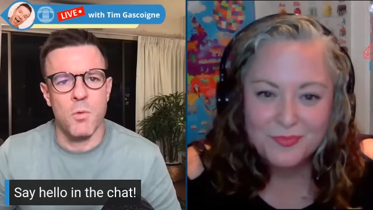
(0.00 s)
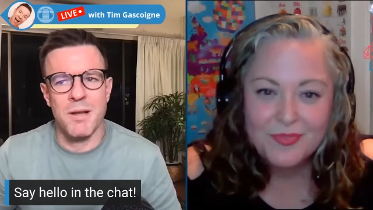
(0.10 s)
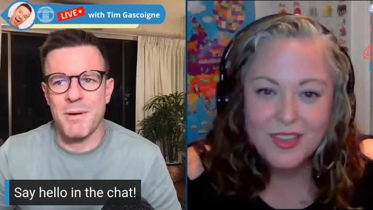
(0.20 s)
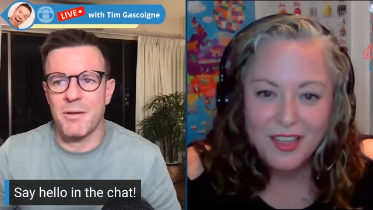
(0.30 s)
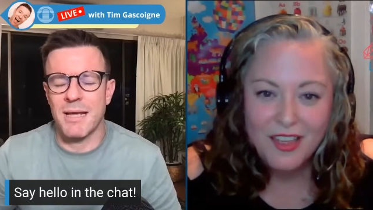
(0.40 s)

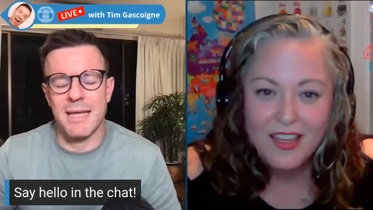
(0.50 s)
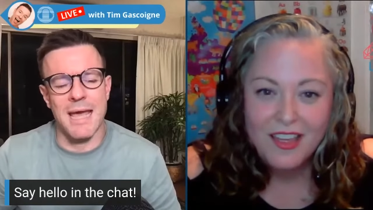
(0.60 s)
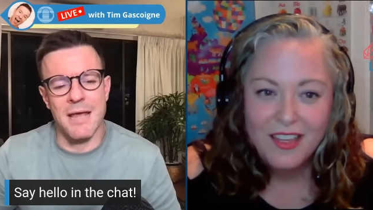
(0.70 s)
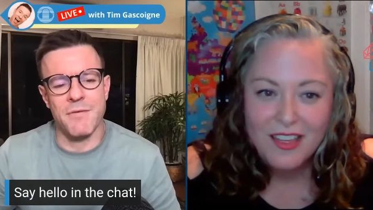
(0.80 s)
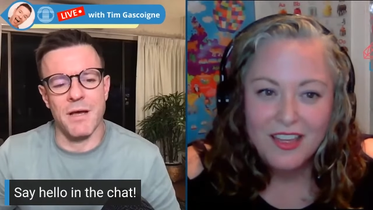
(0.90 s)
Speaker 1: What about like
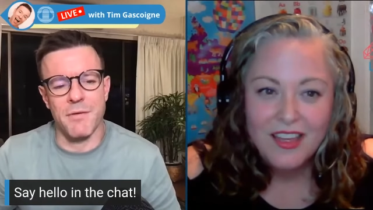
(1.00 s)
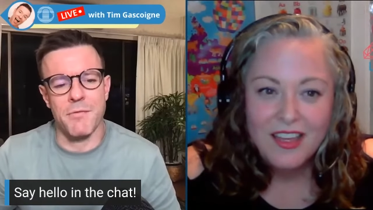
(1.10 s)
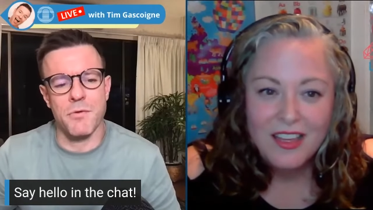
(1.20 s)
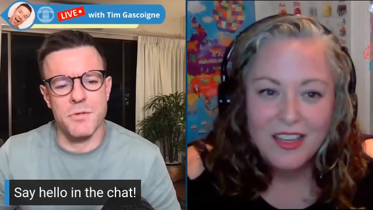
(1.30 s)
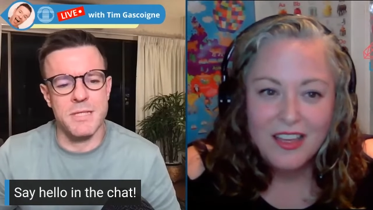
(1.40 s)
Canva? Have
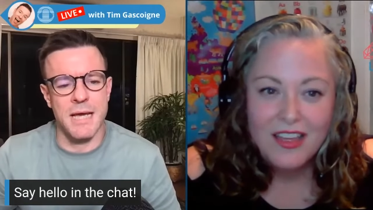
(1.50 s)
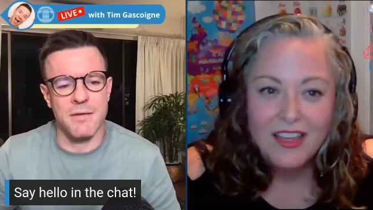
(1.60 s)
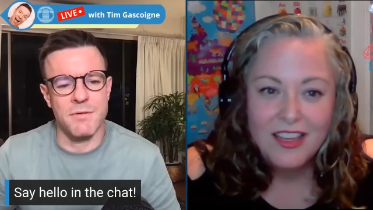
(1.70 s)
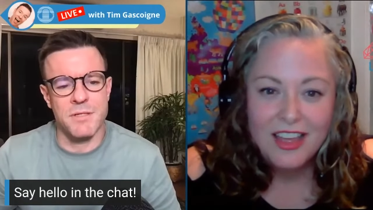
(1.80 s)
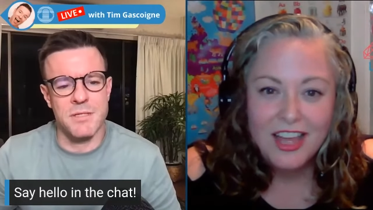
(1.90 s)
you ever used
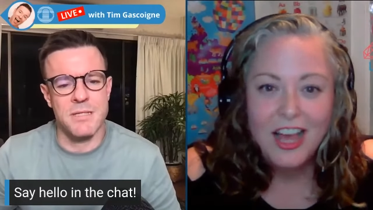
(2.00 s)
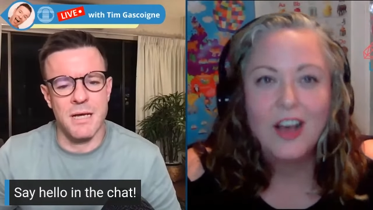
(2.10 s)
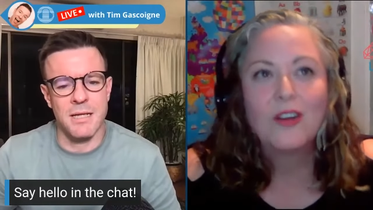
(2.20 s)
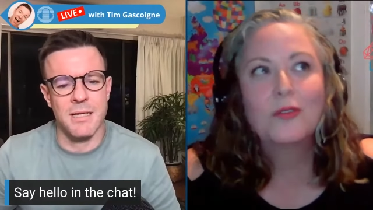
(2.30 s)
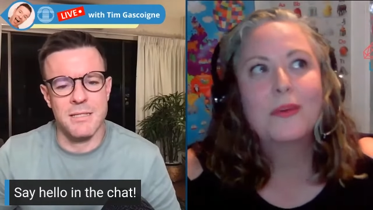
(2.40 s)
Canva to
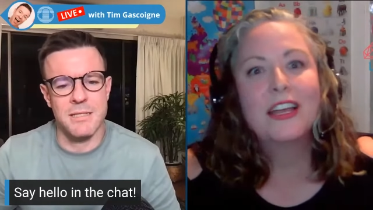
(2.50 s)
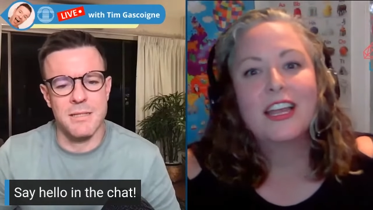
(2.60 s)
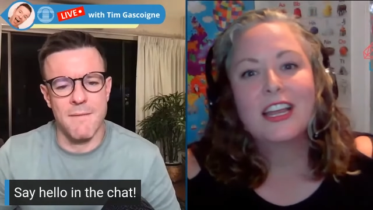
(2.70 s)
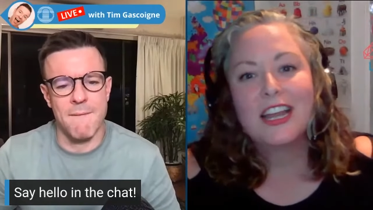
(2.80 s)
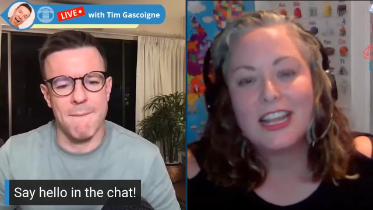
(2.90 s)
design? Oh lessons?
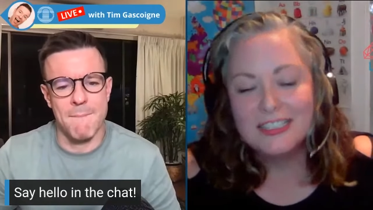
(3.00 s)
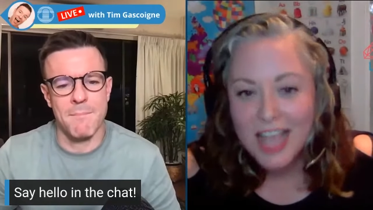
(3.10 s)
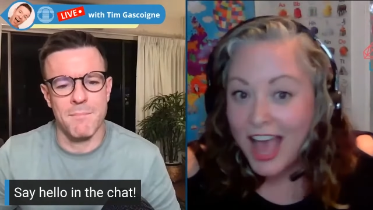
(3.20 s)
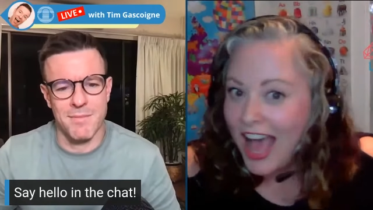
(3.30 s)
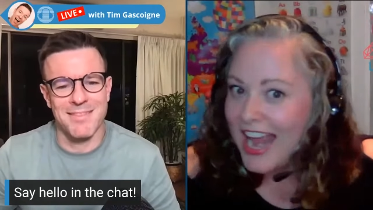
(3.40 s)
my
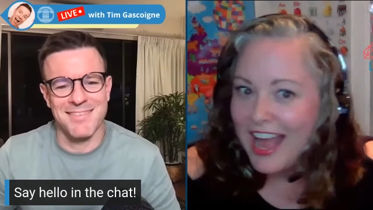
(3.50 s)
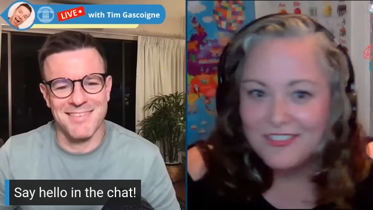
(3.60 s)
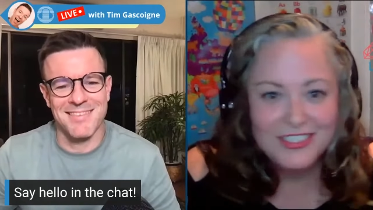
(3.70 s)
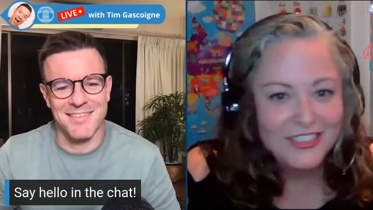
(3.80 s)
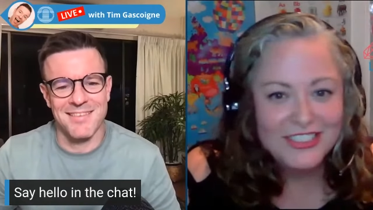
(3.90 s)
goodness,
Speaker 2: I
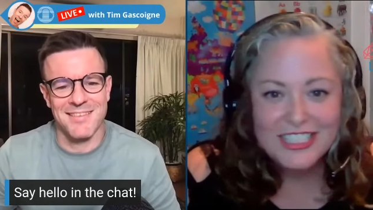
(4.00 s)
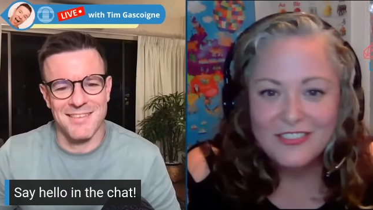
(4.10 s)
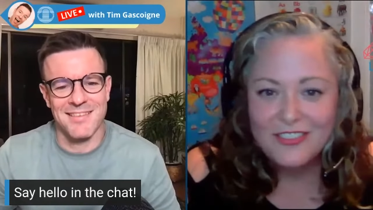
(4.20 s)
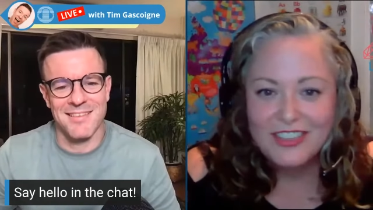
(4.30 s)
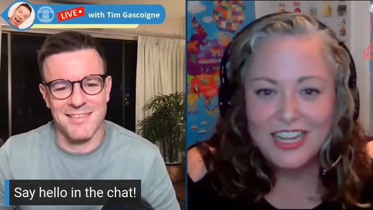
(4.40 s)
haven't
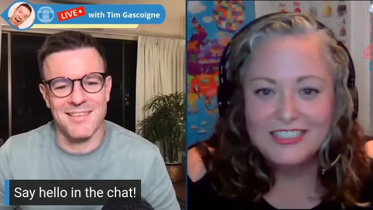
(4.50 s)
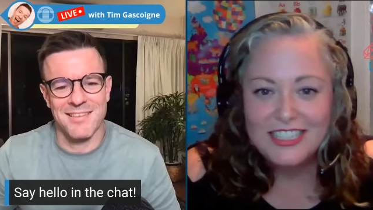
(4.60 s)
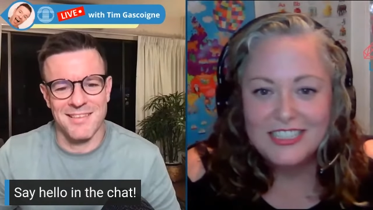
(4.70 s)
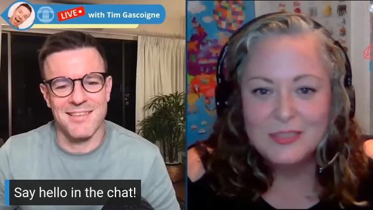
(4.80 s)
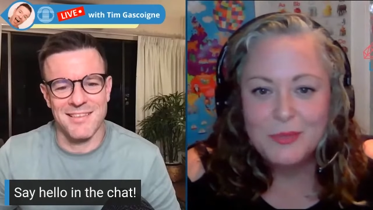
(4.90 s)
used it for
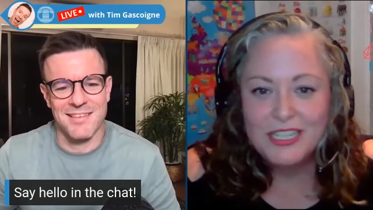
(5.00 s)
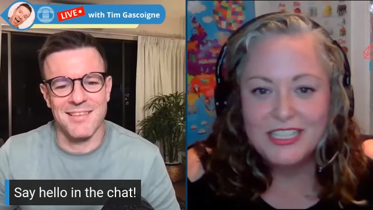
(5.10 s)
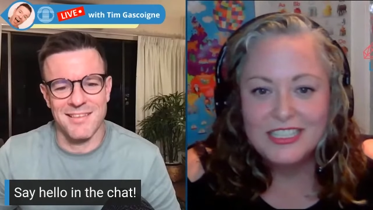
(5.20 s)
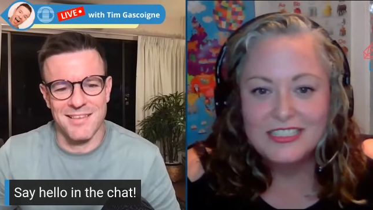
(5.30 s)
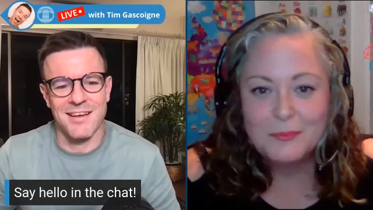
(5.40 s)
lessons, but
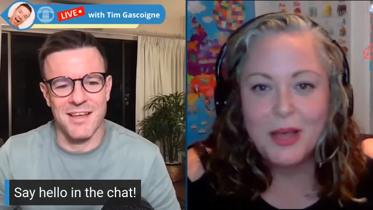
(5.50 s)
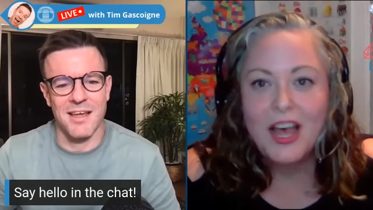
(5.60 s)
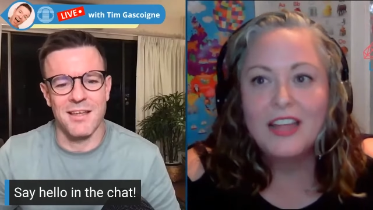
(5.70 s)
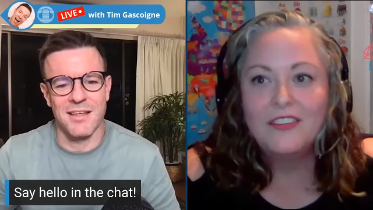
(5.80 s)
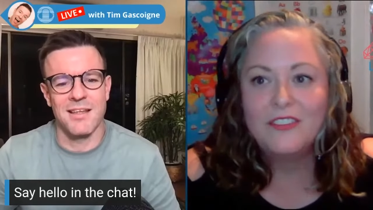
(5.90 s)
it is okay.
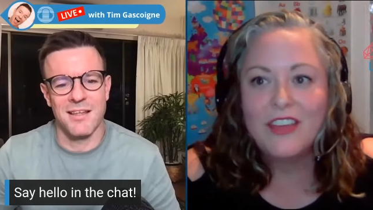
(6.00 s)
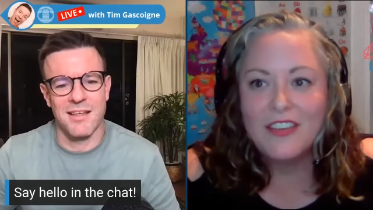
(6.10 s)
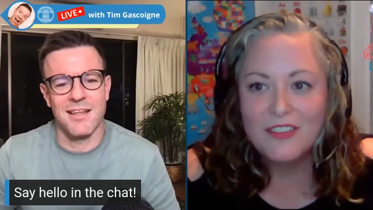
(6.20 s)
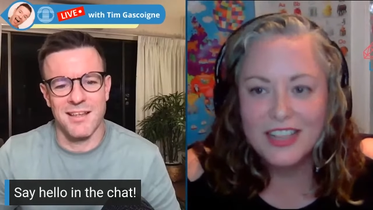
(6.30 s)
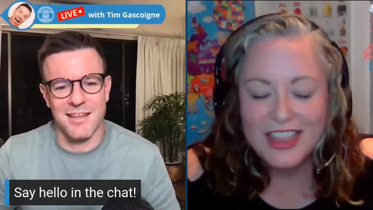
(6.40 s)
my
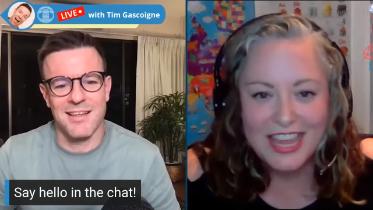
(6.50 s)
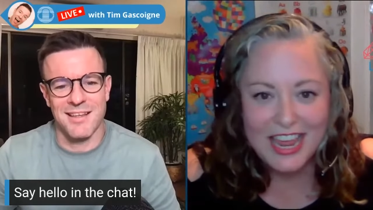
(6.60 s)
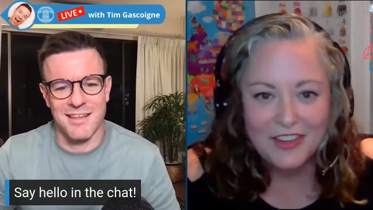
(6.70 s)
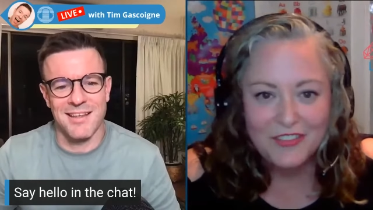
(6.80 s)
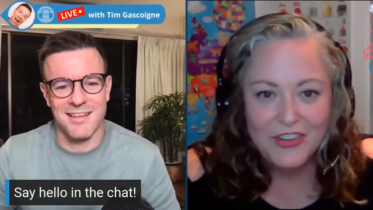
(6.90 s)
favorite
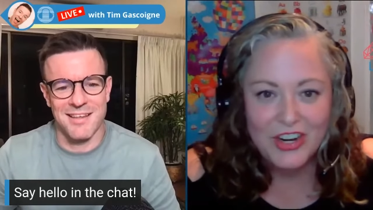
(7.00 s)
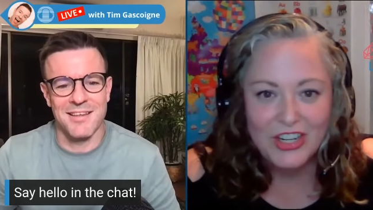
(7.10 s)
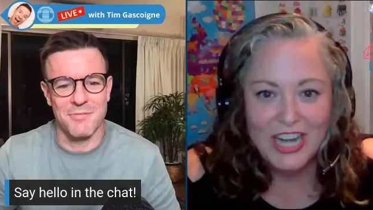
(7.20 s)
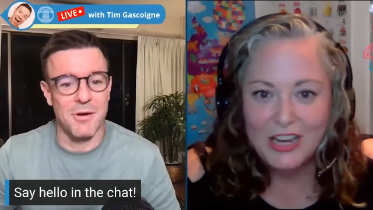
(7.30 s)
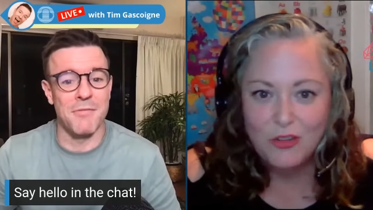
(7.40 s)
thing
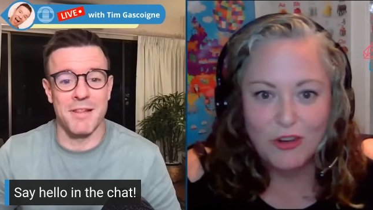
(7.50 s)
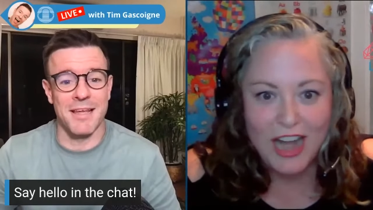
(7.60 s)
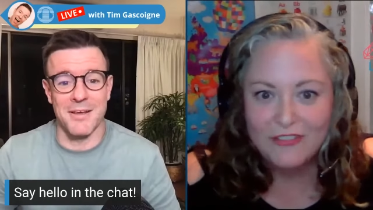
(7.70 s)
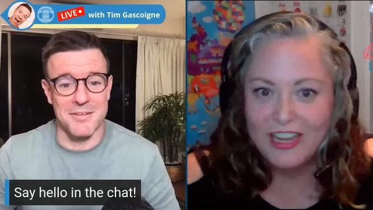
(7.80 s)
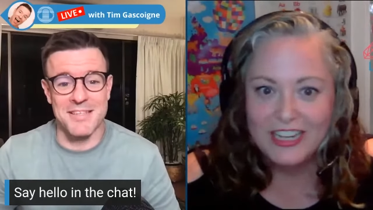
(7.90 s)
for for
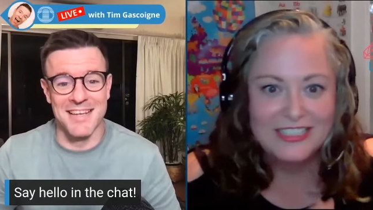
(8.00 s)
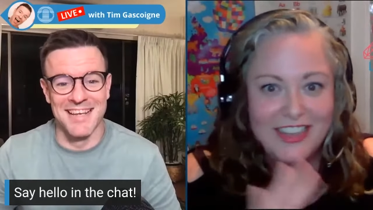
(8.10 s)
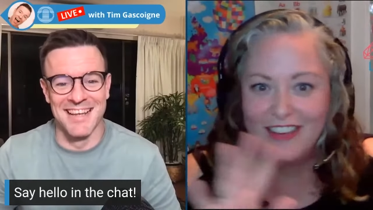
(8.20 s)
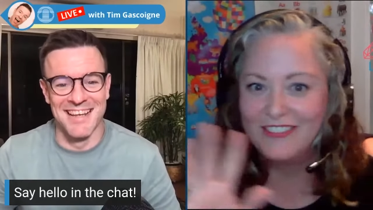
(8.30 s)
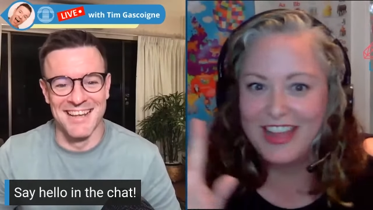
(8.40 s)
everything graphics else of